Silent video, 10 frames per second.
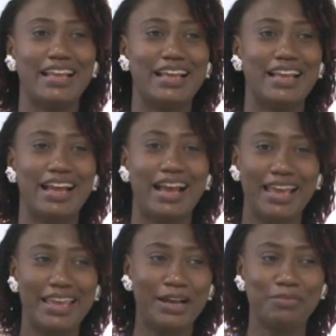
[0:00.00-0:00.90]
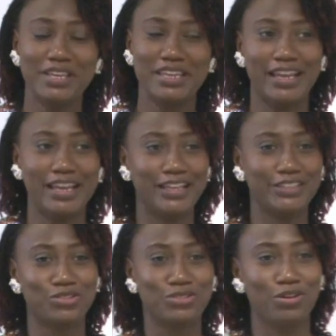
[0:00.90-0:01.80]
I am here
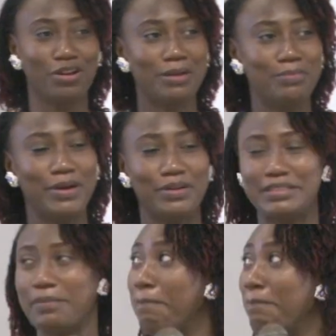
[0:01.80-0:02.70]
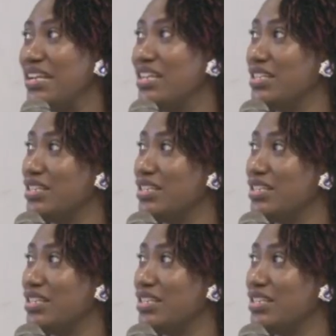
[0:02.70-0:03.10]
to talk about money,